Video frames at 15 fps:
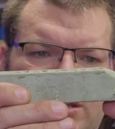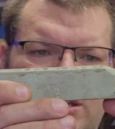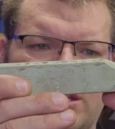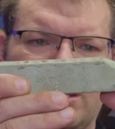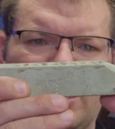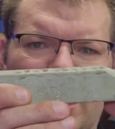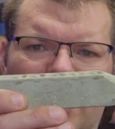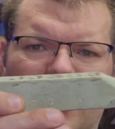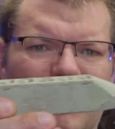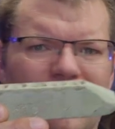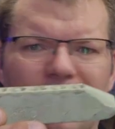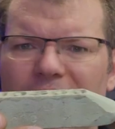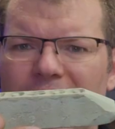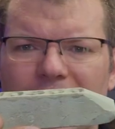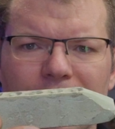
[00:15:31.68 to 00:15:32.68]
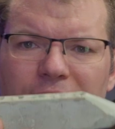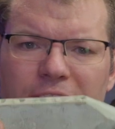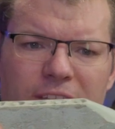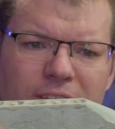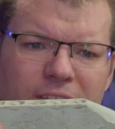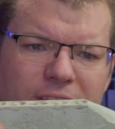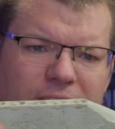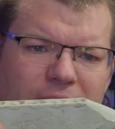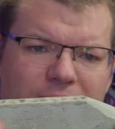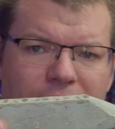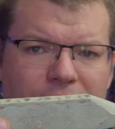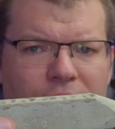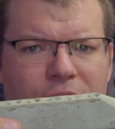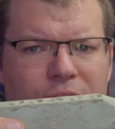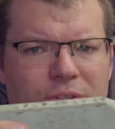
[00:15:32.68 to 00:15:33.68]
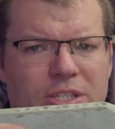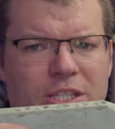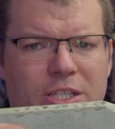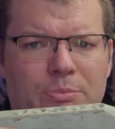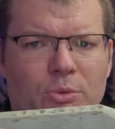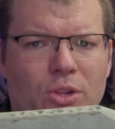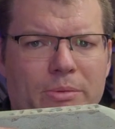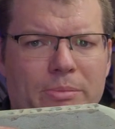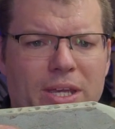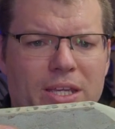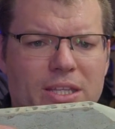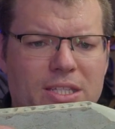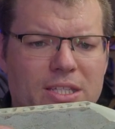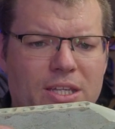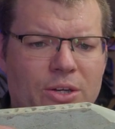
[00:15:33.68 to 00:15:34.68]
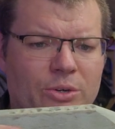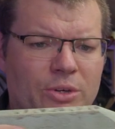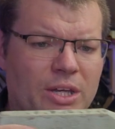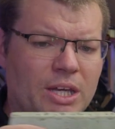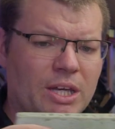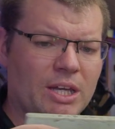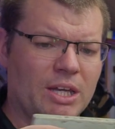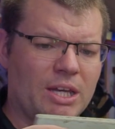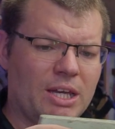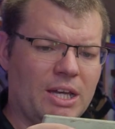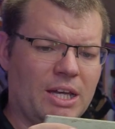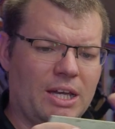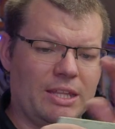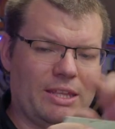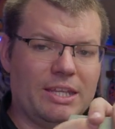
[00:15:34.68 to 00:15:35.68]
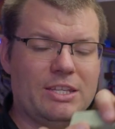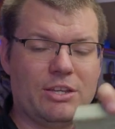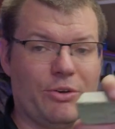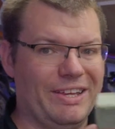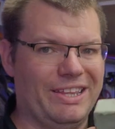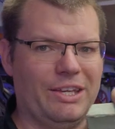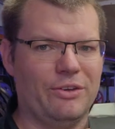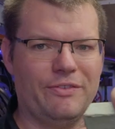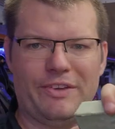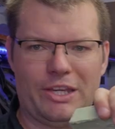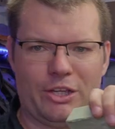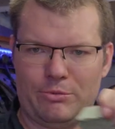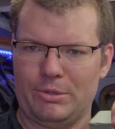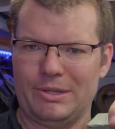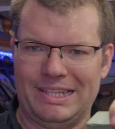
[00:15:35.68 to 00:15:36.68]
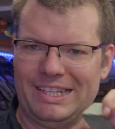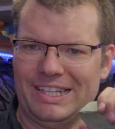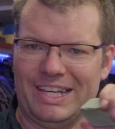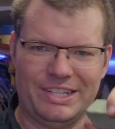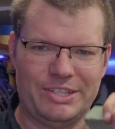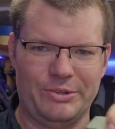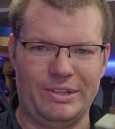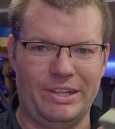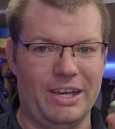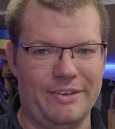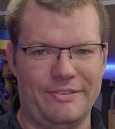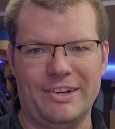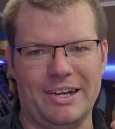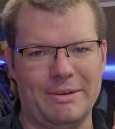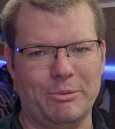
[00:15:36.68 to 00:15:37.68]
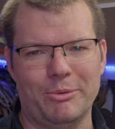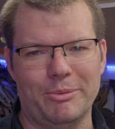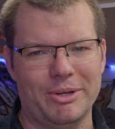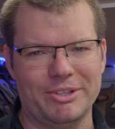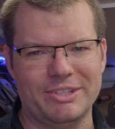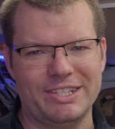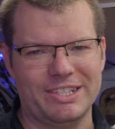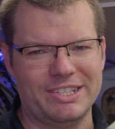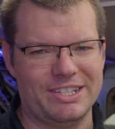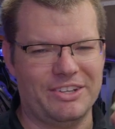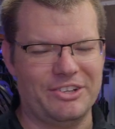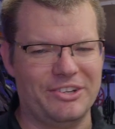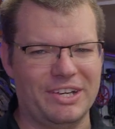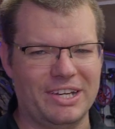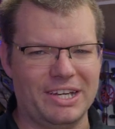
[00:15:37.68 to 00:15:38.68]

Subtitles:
yeah, I've had it for years and only used a small amount. So these are really good value, probably last you a lifetime almost, so